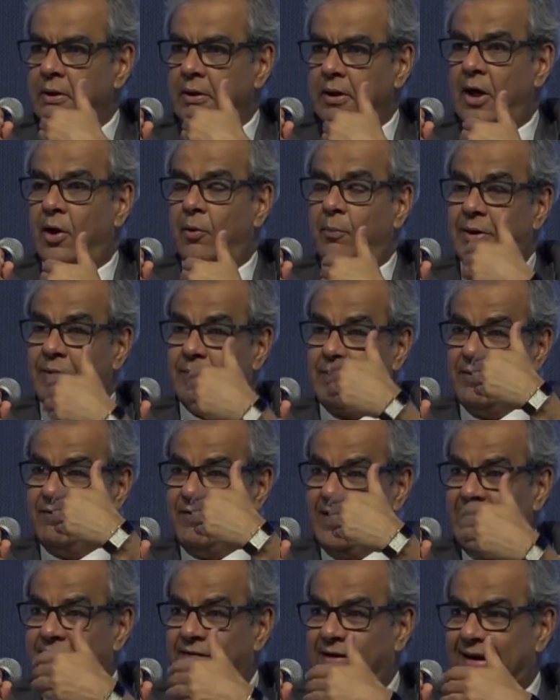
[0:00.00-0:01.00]
Now, but we're
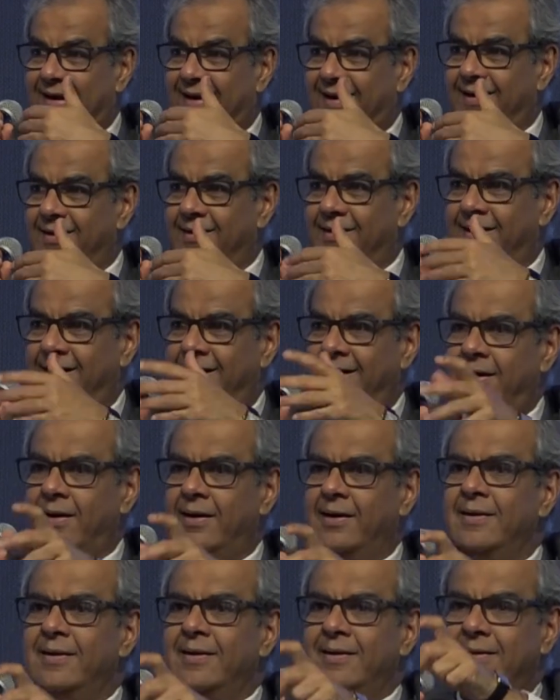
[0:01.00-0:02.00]
very, very clear there
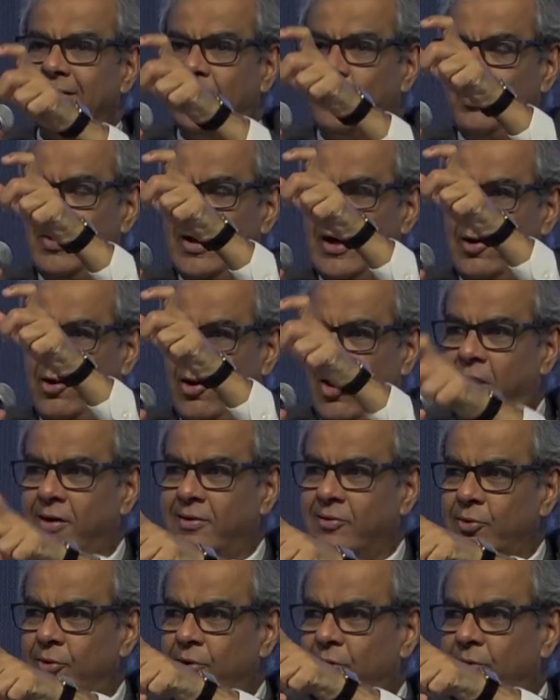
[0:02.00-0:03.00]
that we are
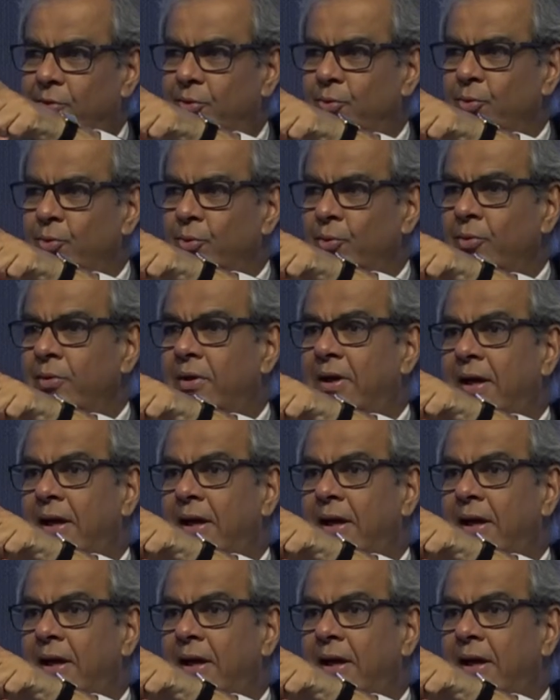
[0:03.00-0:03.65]
not going to do